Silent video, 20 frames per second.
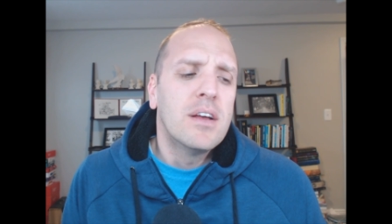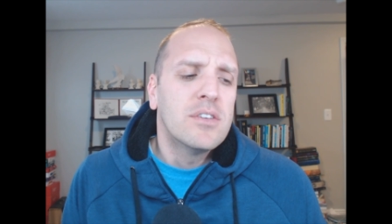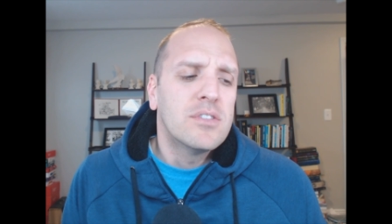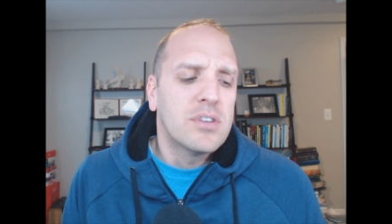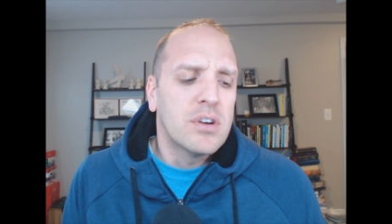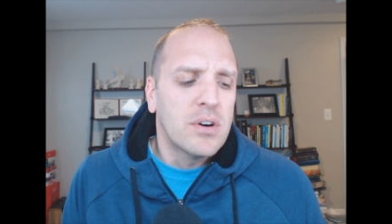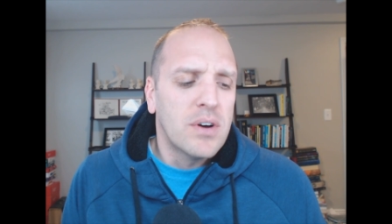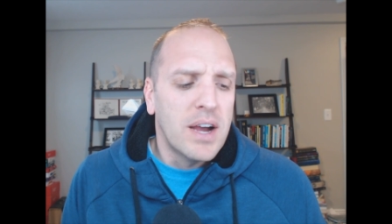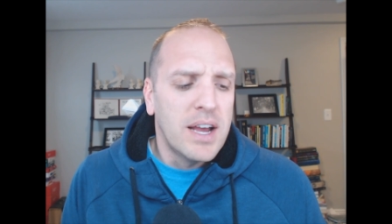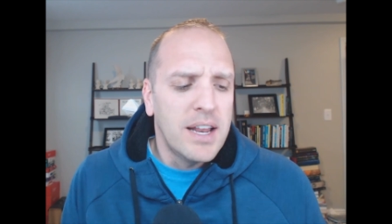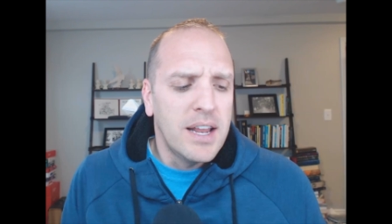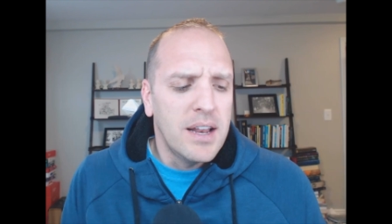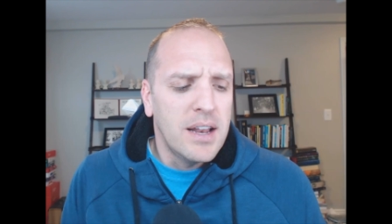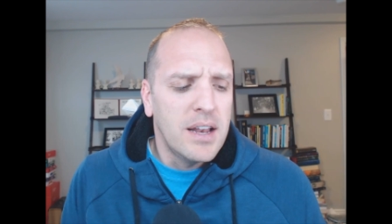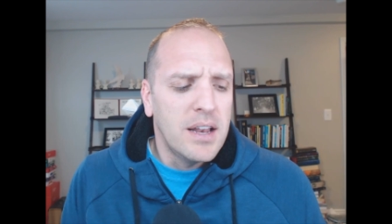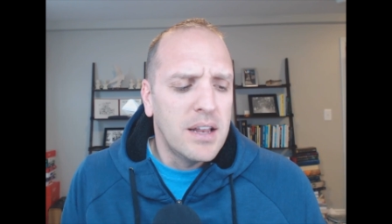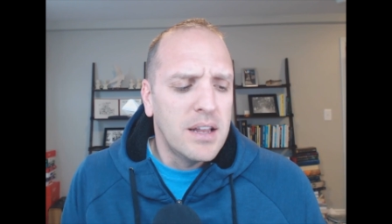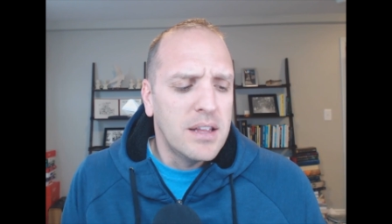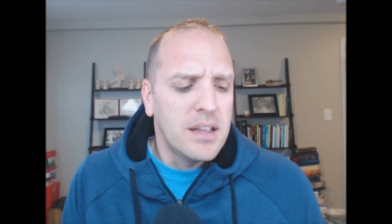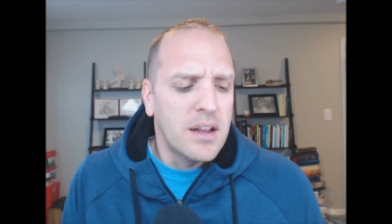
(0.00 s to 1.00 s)
So I
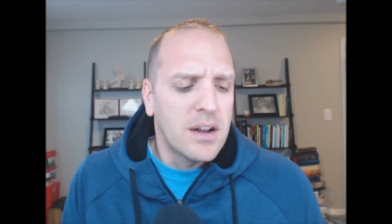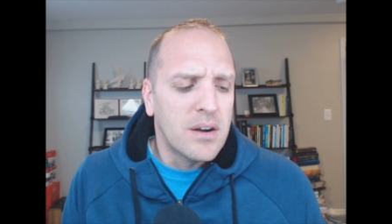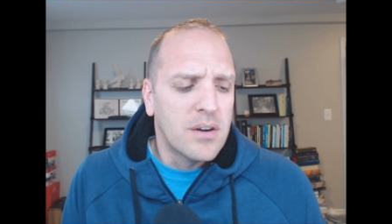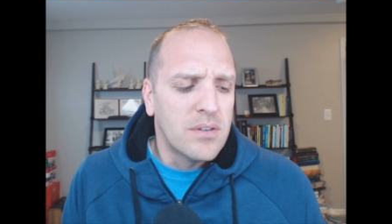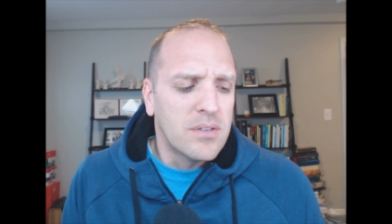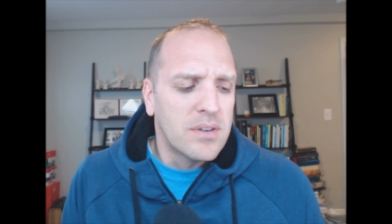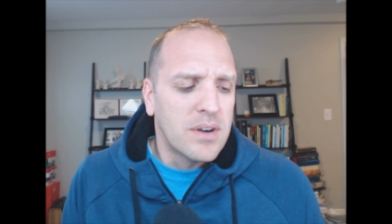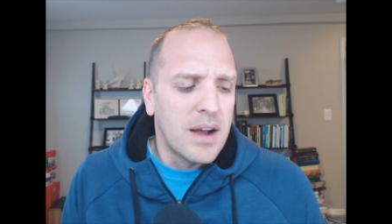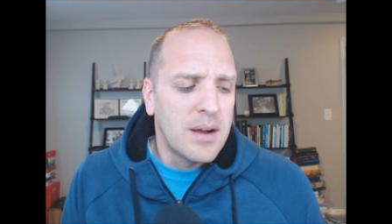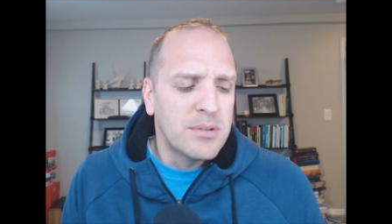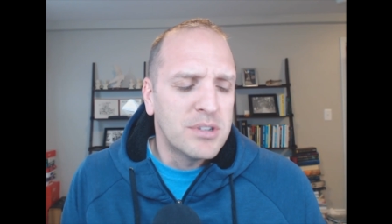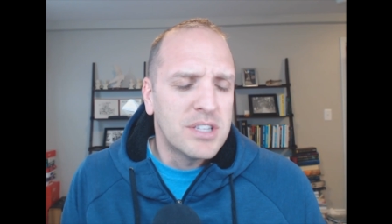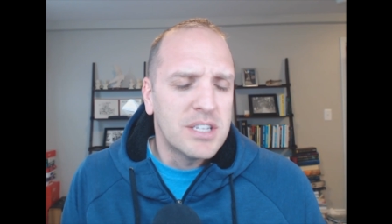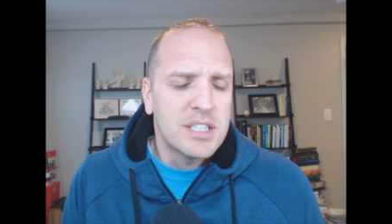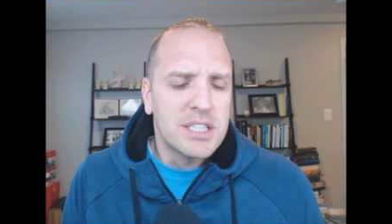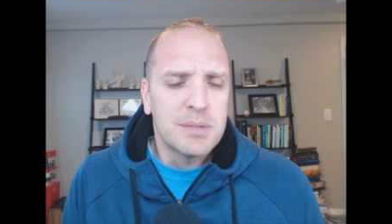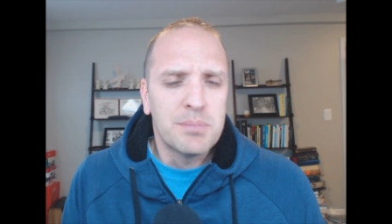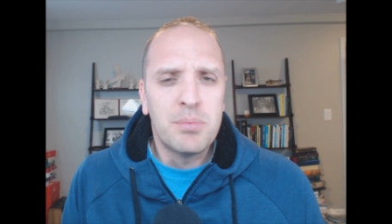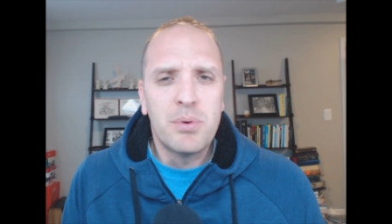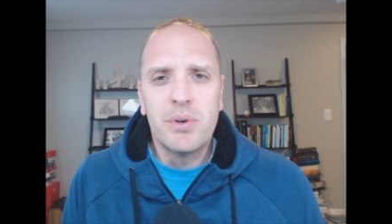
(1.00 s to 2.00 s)
didn't, you know, I was
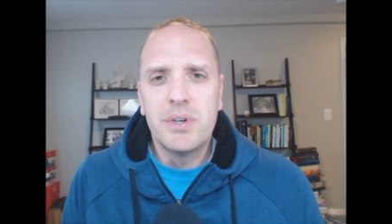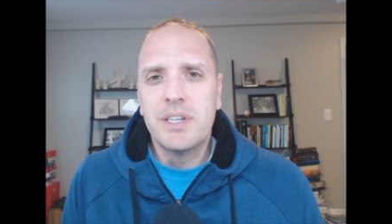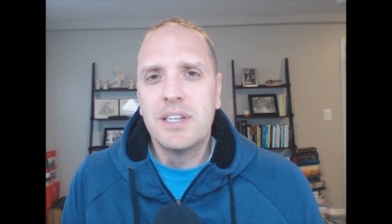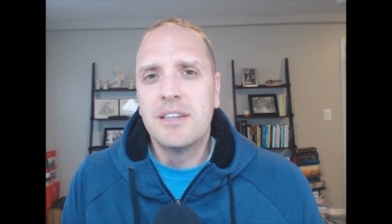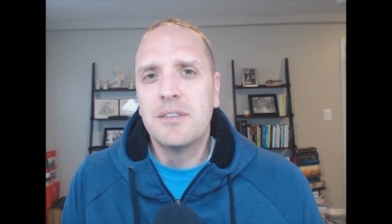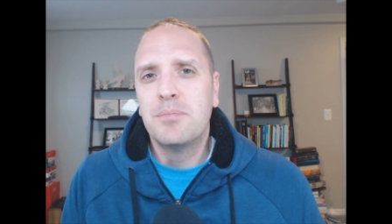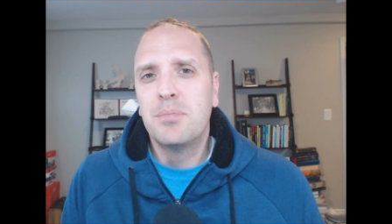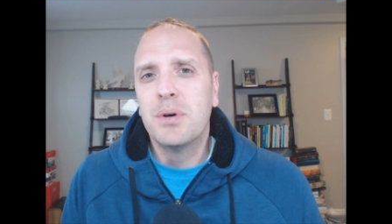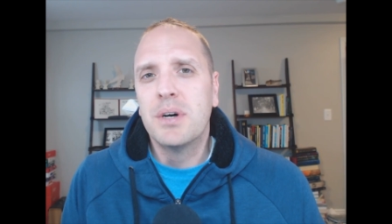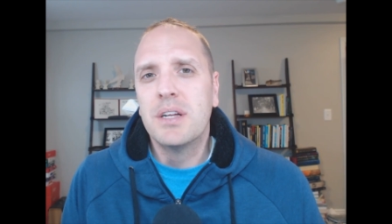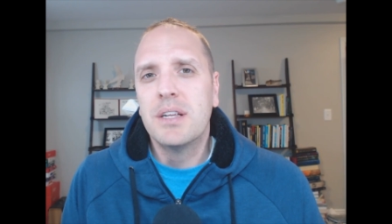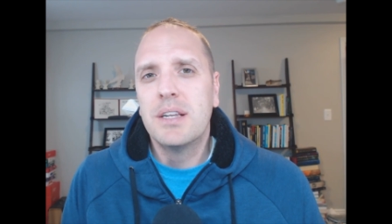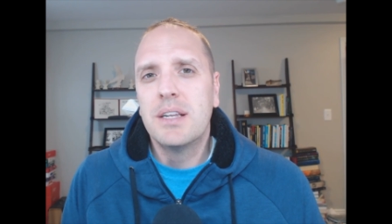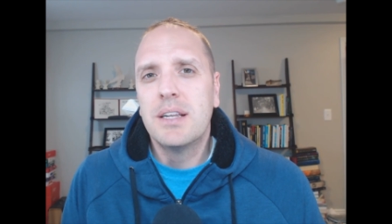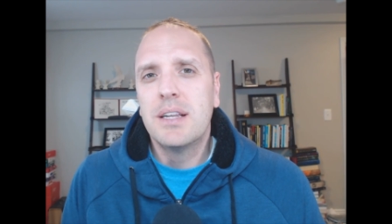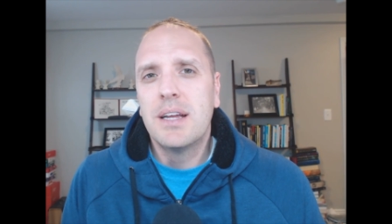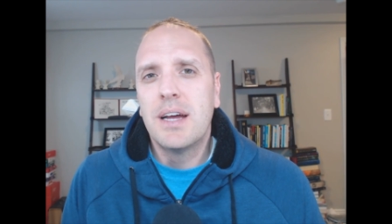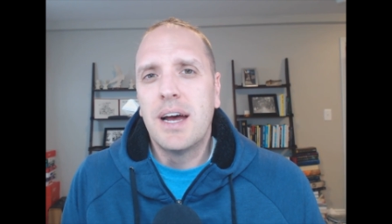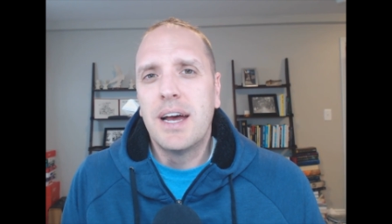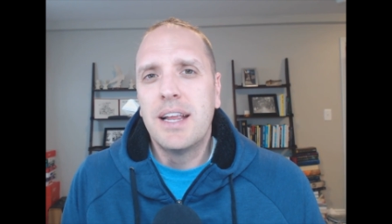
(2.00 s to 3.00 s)
disappointed, but
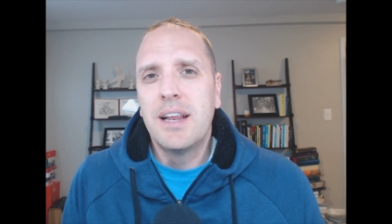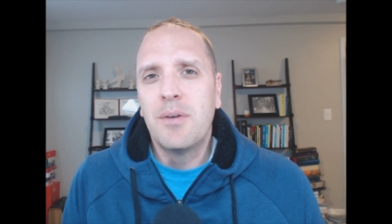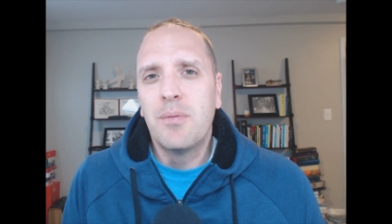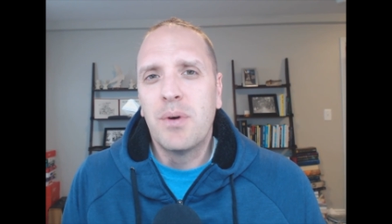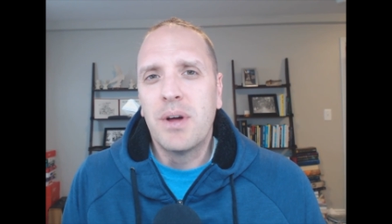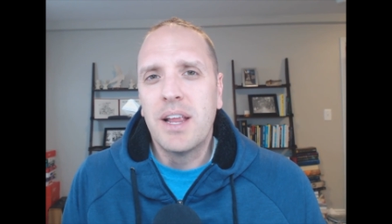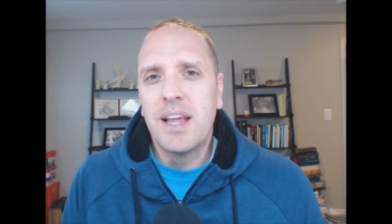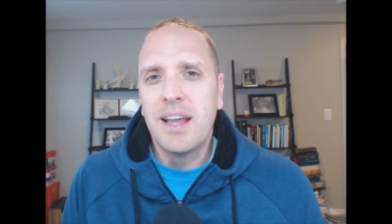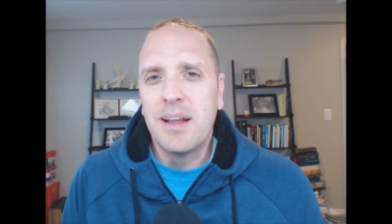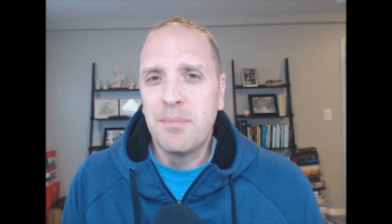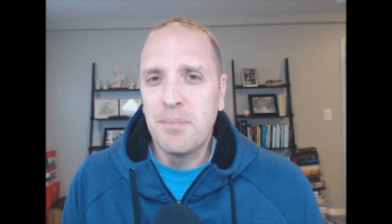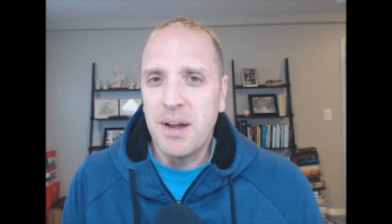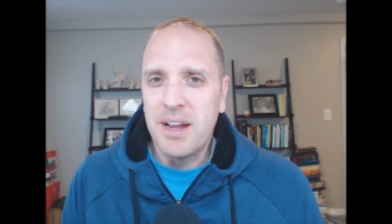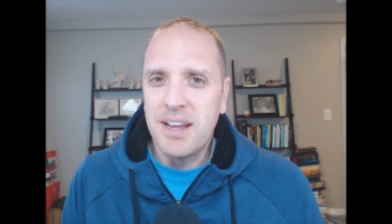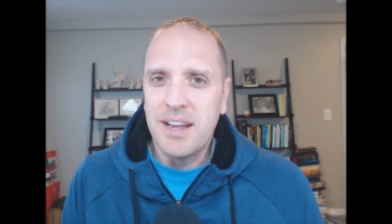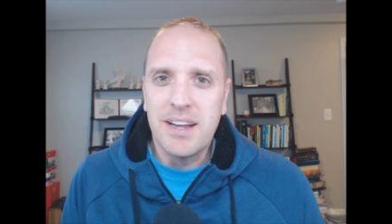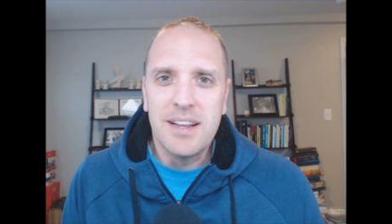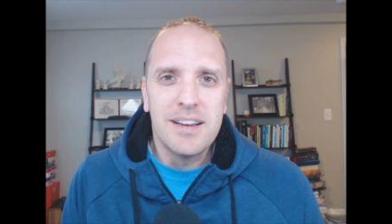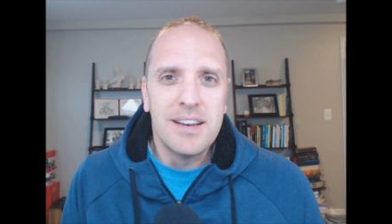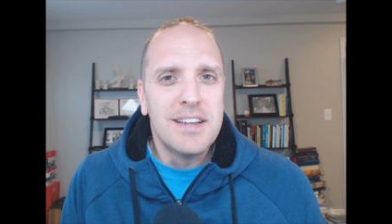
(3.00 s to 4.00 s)
I didn't want to hang my
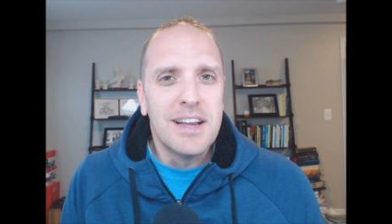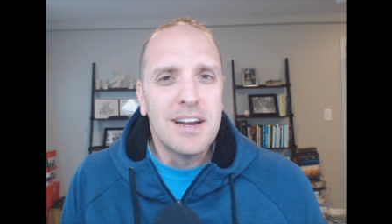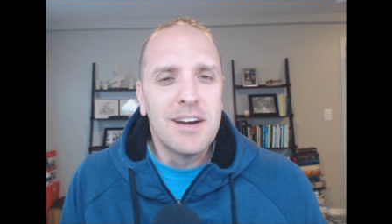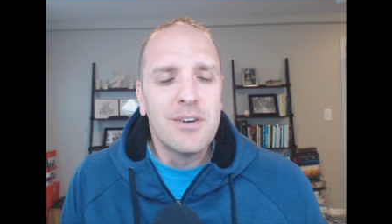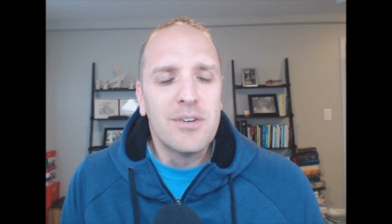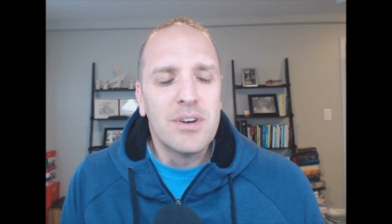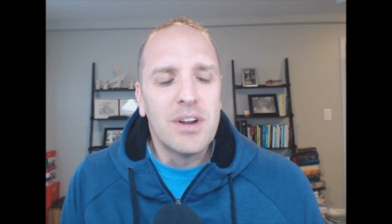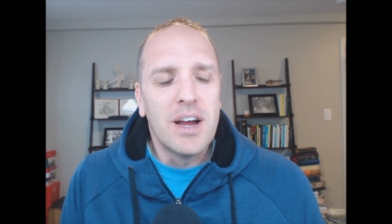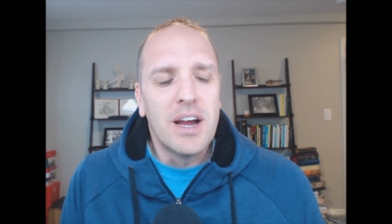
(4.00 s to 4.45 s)
head down.